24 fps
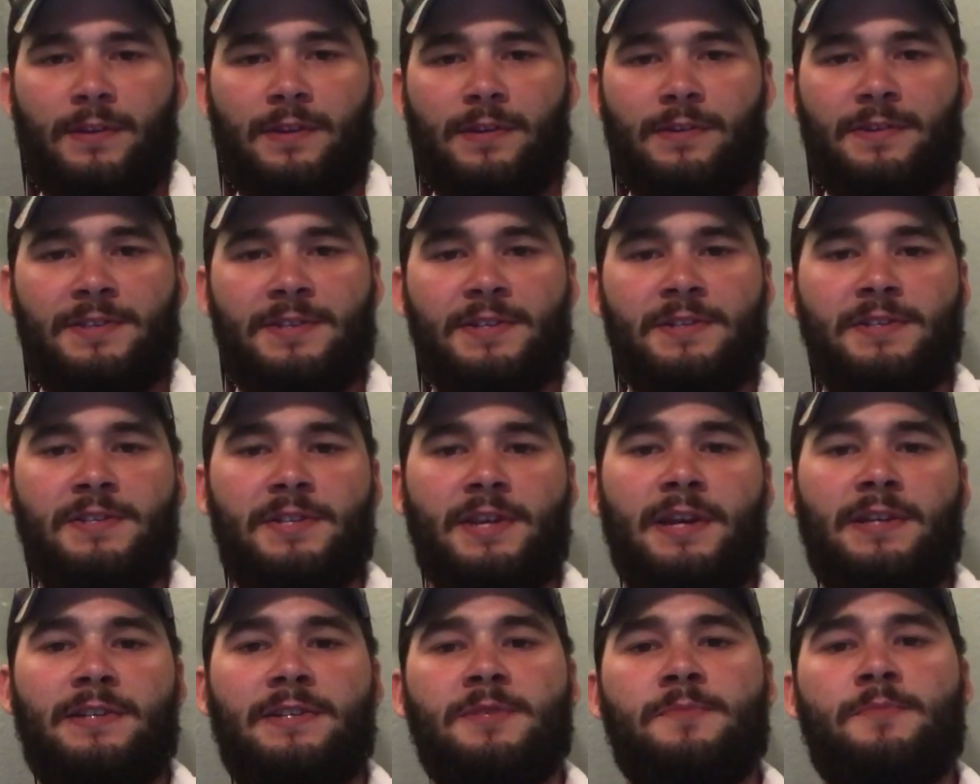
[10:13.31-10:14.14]
This
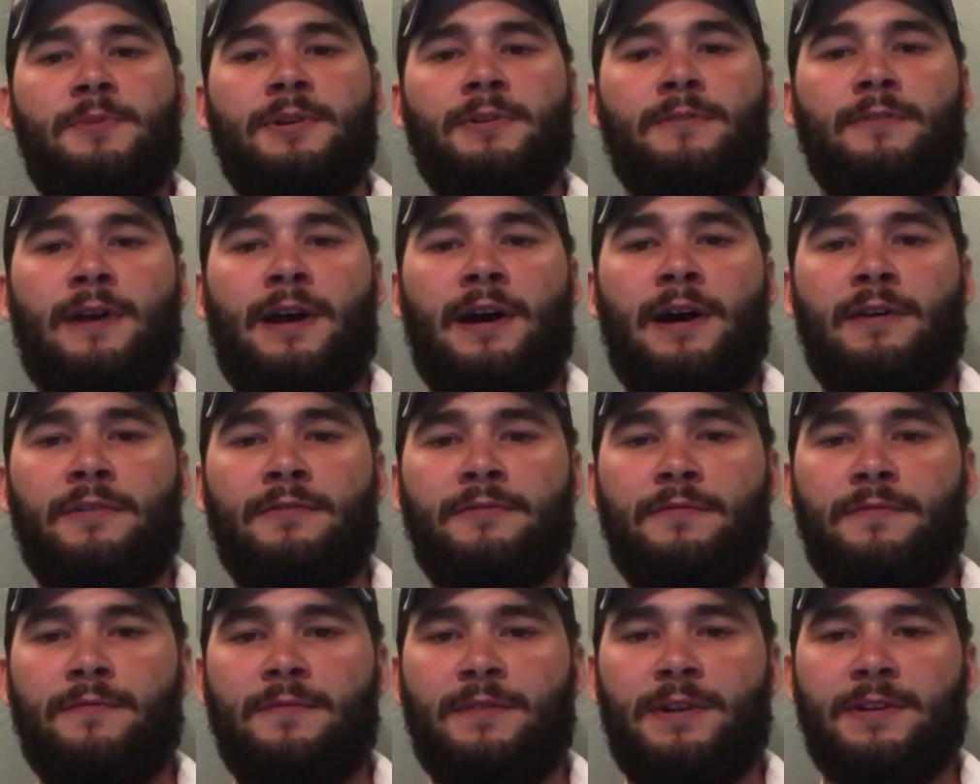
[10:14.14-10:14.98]
insect has been
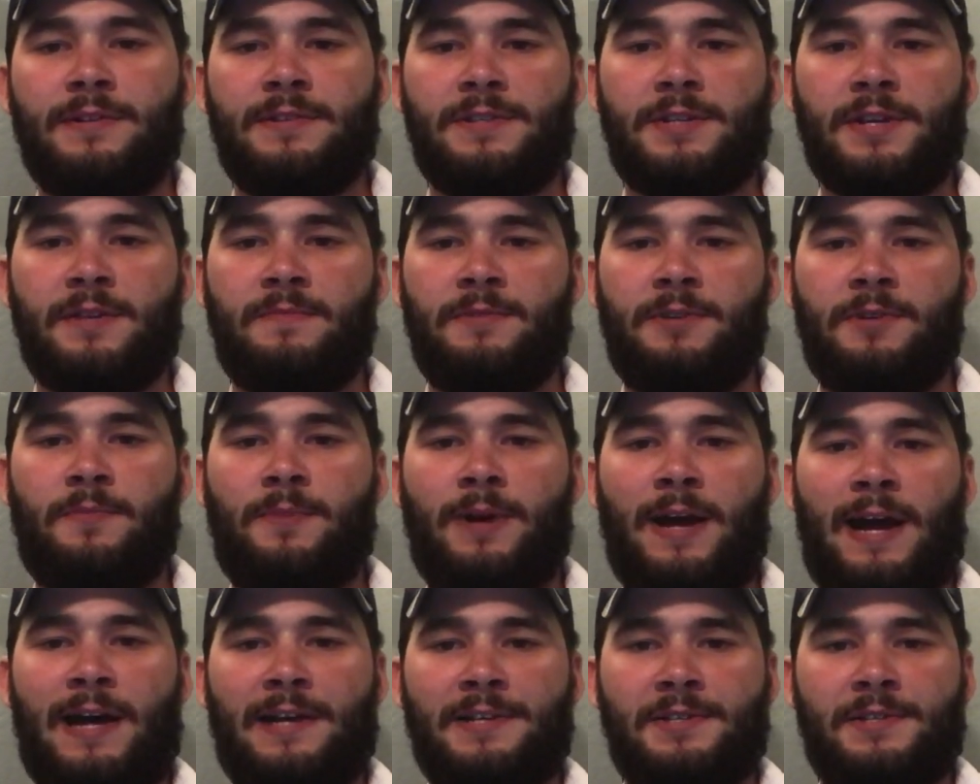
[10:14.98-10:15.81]
around in some
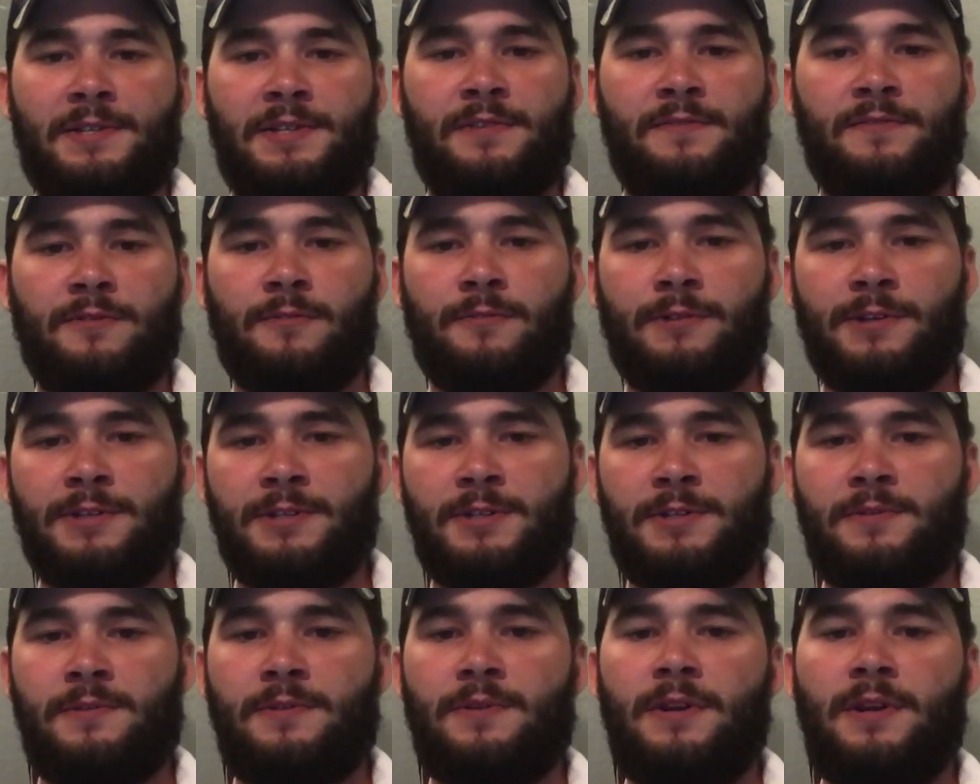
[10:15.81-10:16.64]
capacity for what
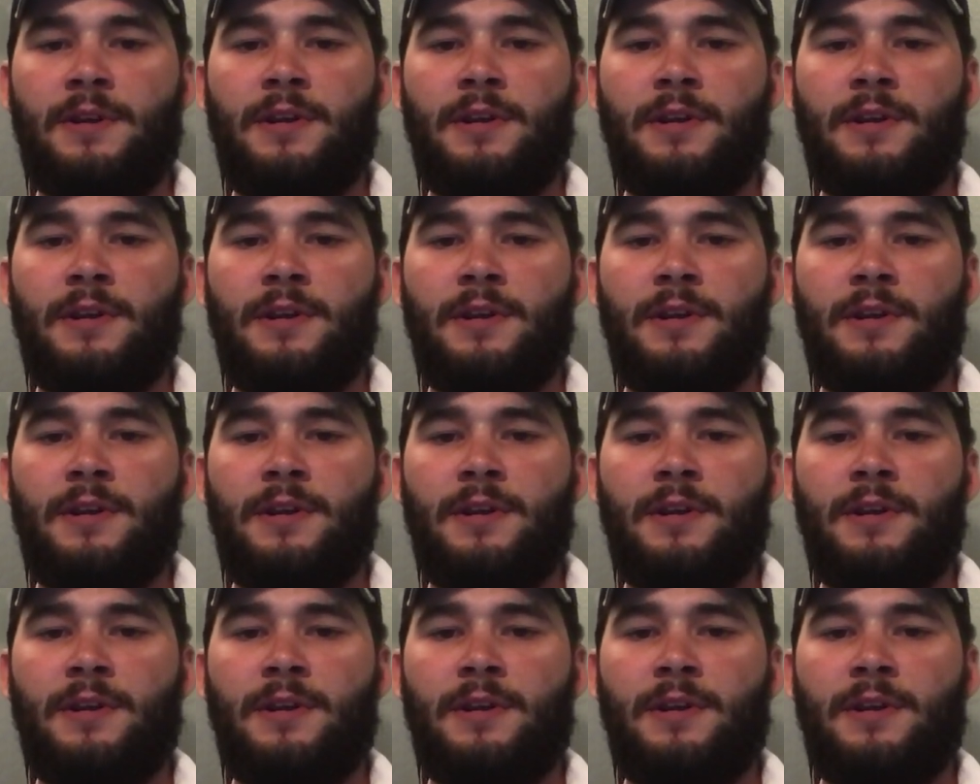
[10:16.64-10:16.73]
is